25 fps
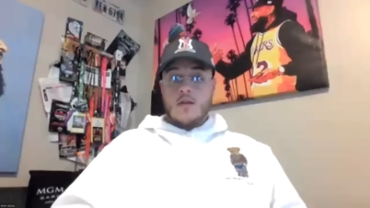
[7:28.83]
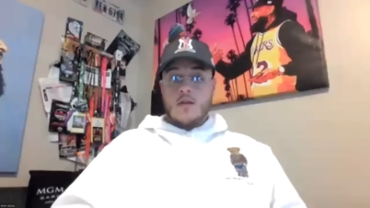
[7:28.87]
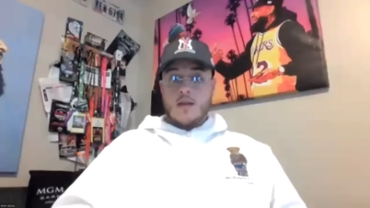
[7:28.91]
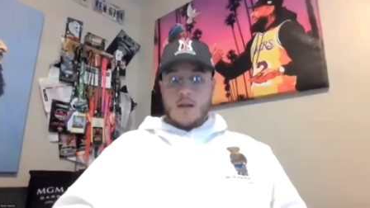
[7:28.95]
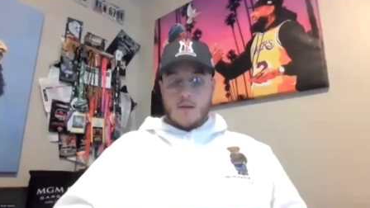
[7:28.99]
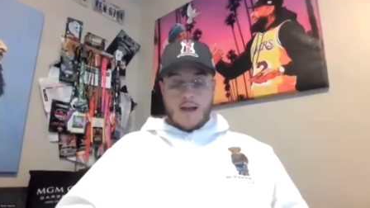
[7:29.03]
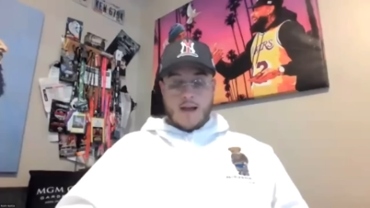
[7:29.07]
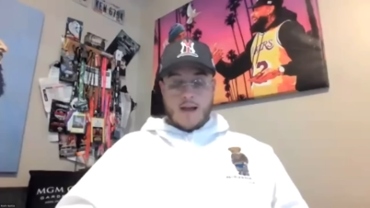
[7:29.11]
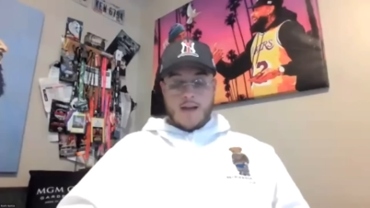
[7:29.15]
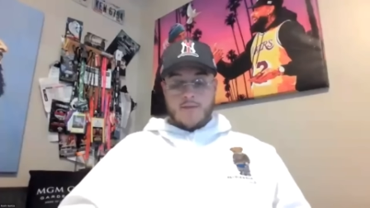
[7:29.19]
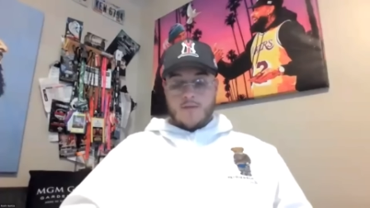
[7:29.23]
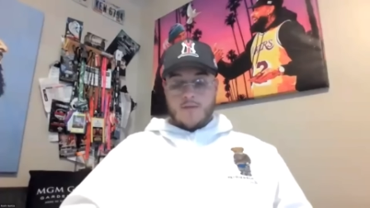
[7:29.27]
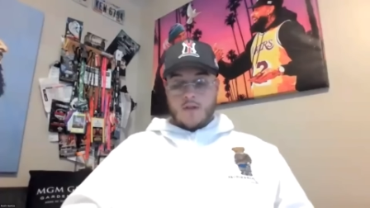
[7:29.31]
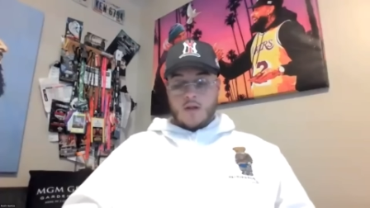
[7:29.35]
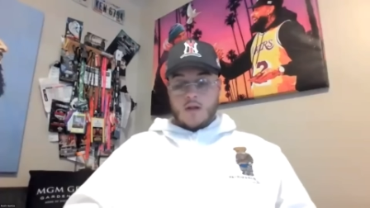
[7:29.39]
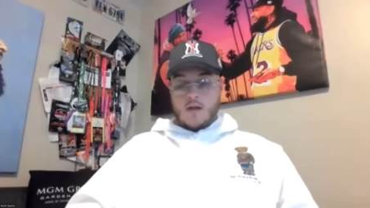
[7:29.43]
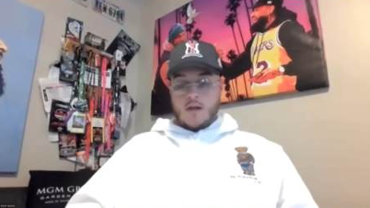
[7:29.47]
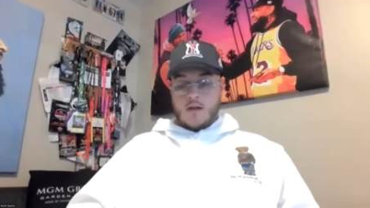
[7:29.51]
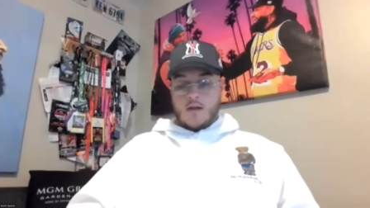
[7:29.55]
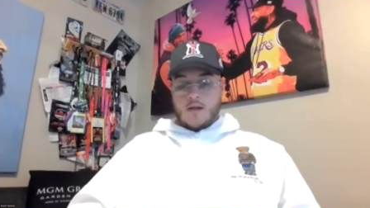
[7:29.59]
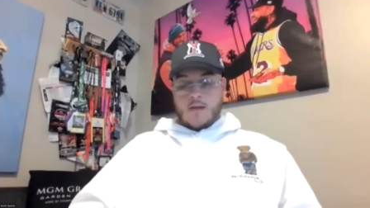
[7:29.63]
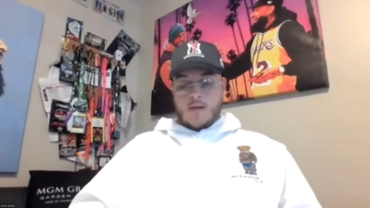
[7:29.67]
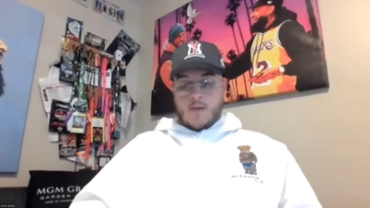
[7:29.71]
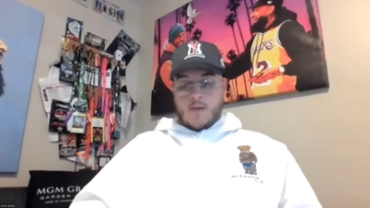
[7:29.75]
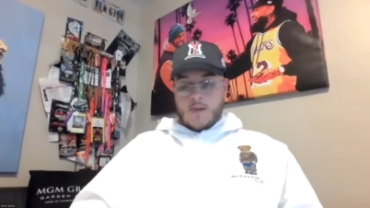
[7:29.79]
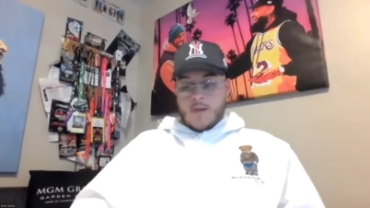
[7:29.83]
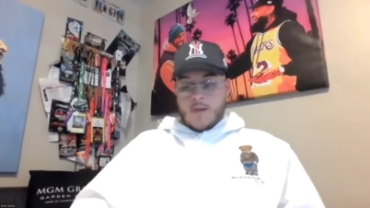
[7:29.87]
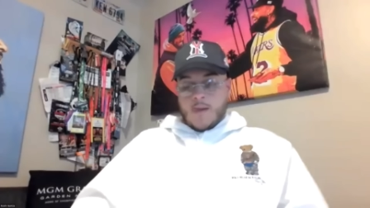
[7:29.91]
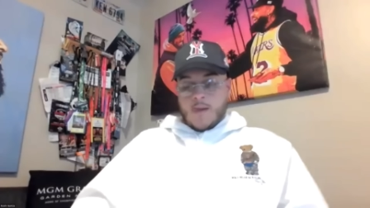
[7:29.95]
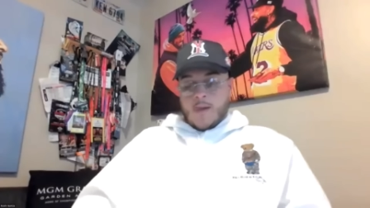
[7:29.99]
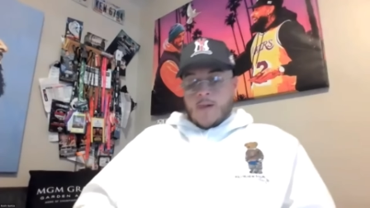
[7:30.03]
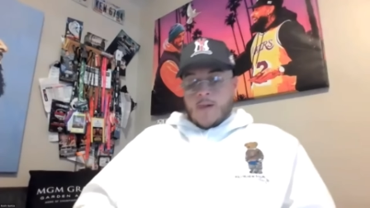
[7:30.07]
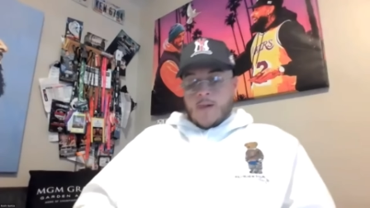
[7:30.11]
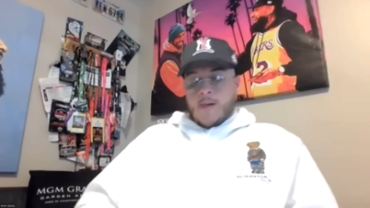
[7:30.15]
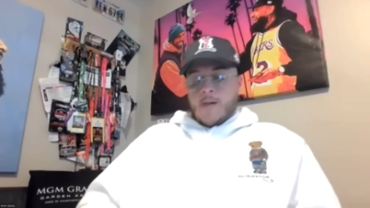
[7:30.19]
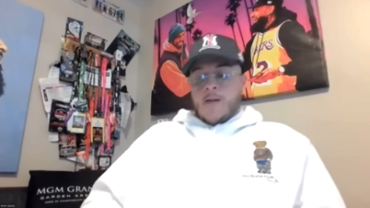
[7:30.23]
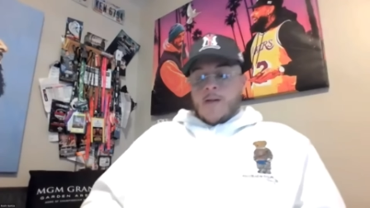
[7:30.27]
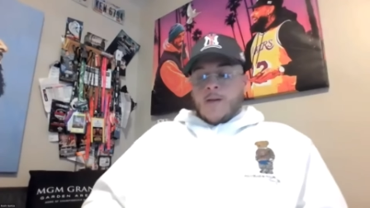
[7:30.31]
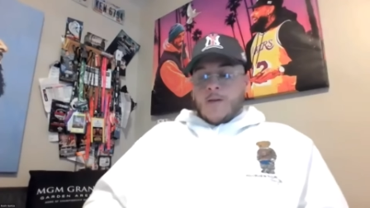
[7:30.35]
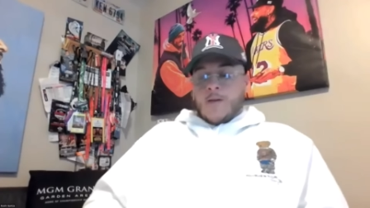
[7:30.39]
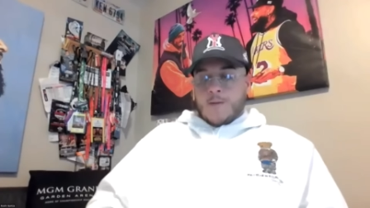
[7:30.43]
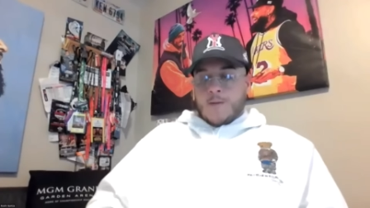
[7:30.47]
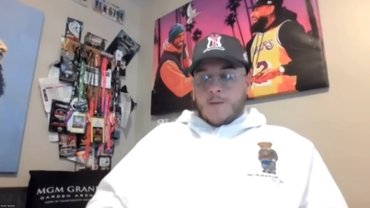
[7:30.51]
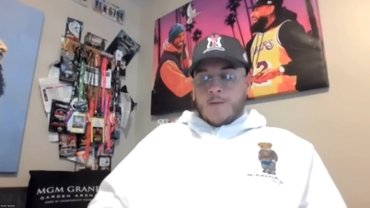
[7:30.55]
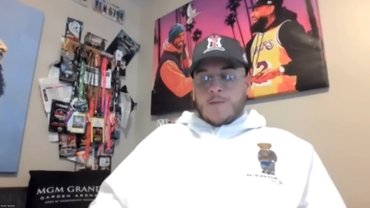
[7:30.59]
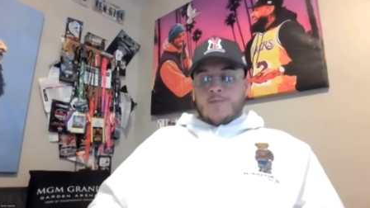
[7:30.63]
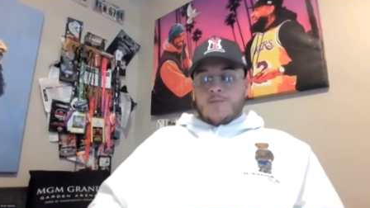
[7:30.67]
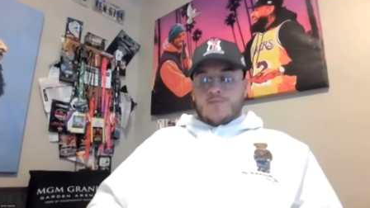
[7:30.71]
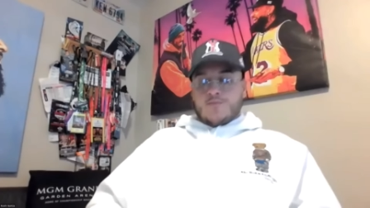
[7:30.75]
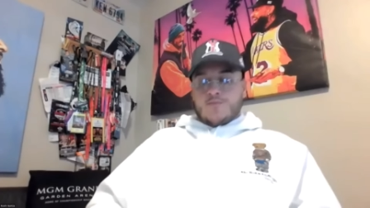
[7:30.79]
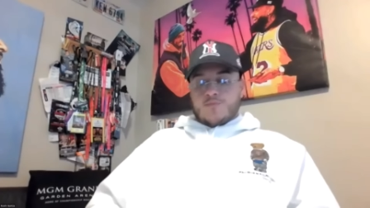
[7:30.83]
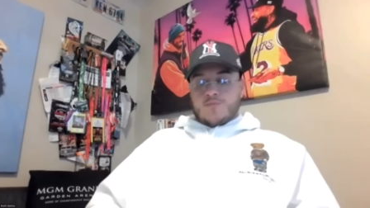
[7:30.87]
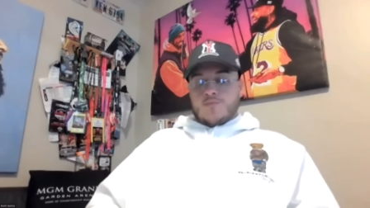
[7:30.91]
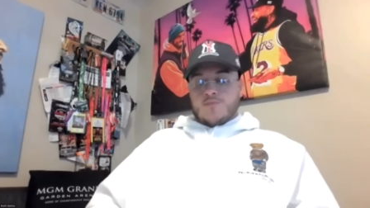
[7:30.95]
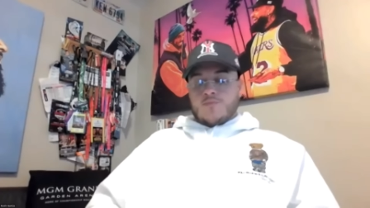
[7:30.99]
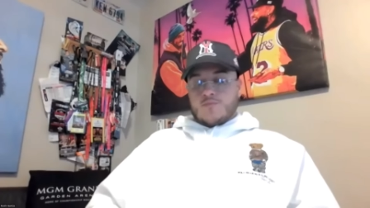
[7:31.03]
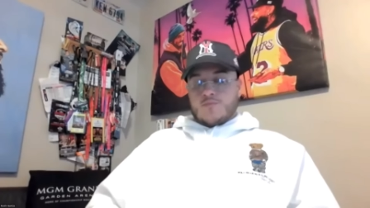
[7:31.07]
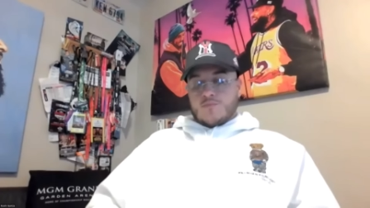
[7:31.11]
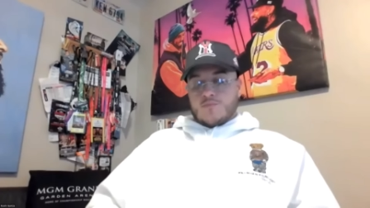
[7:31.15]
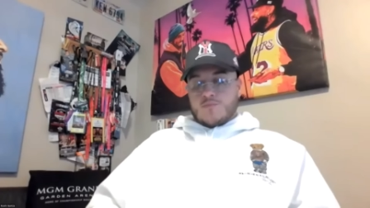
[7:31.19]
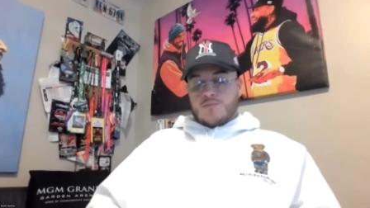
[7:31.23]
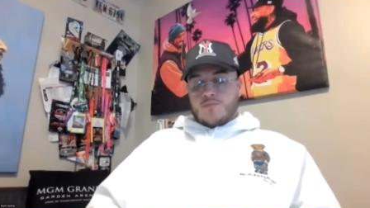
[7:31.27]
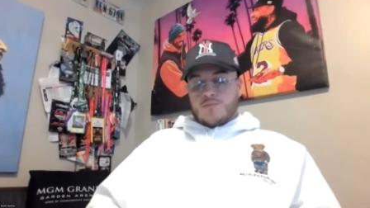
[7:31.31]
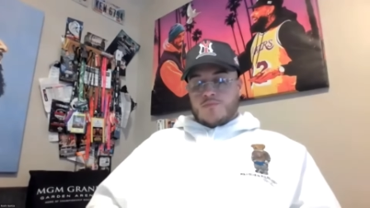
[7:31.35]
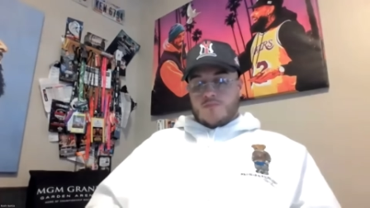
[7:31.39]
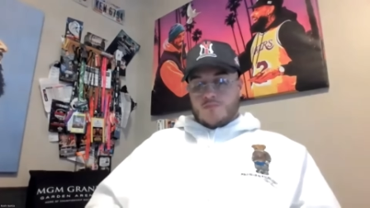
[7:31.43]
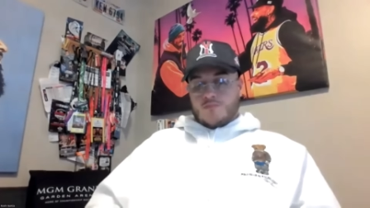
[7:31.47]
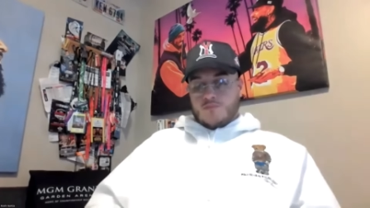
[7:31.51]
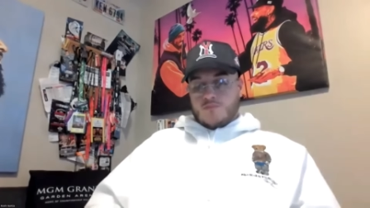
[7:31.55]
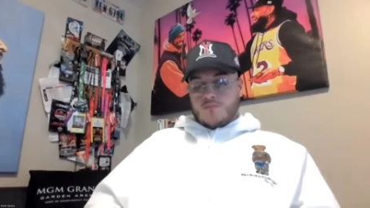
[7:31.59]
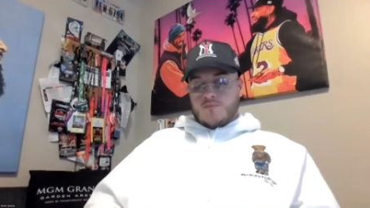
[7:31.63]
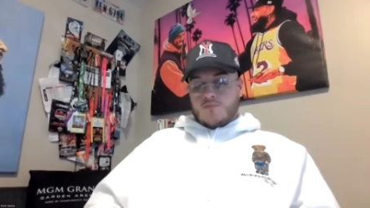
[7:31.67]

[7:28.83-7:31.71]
I'll have to look. Man, But